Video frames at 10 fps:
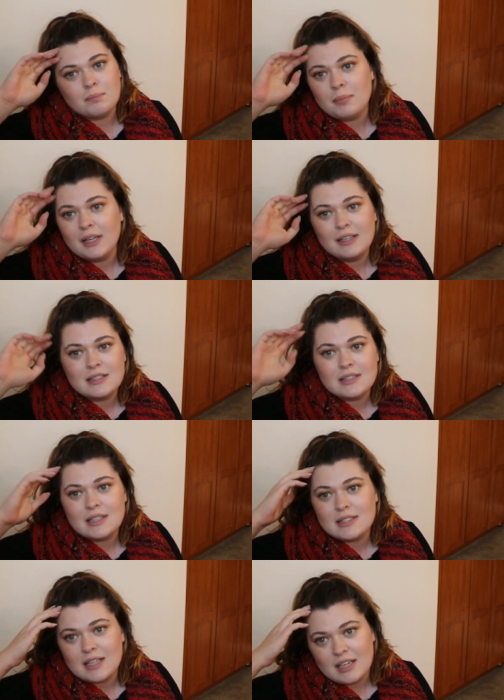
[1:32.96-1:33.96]
but it's
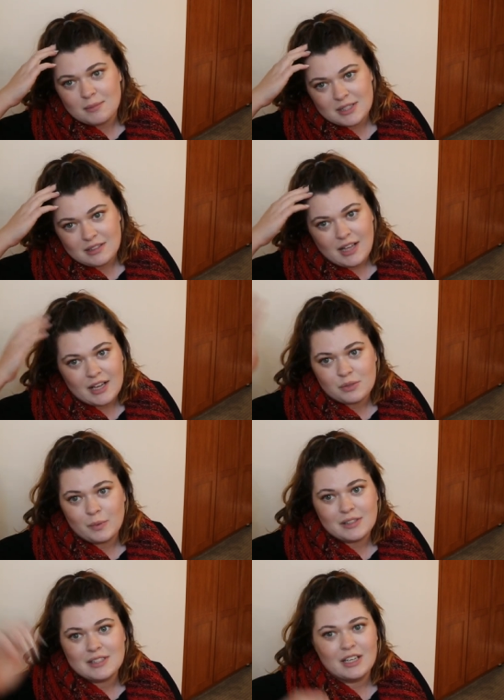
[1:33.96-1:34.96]
the same as the last
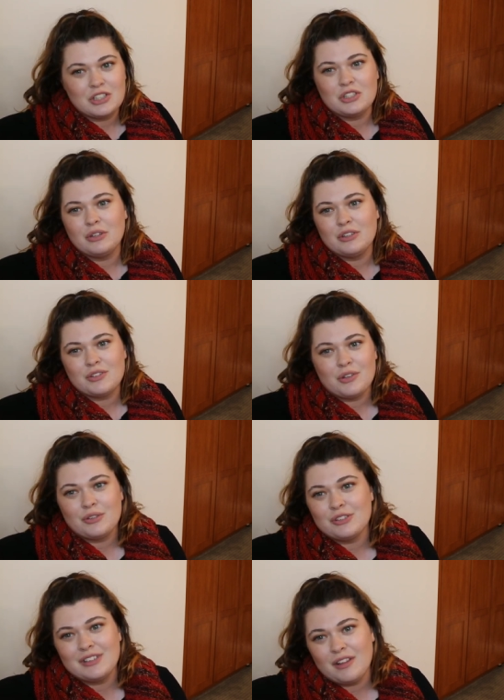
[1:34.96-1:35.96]
ones that I showed you, so
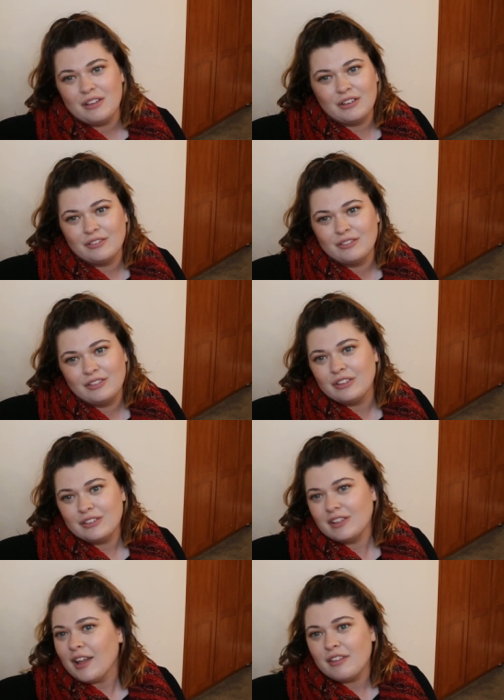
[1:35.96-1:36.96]
there's nothing
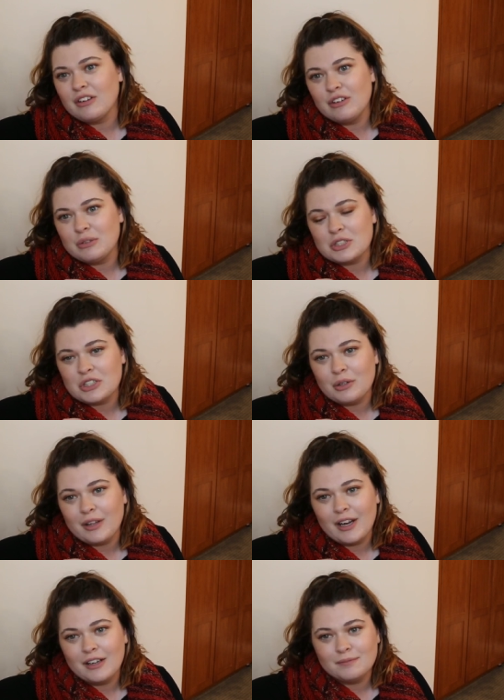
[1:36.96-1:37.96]
new to show
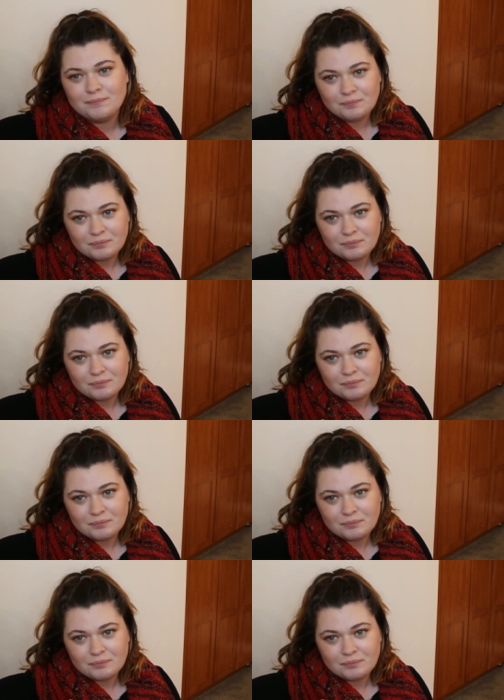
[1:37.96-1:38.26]
there.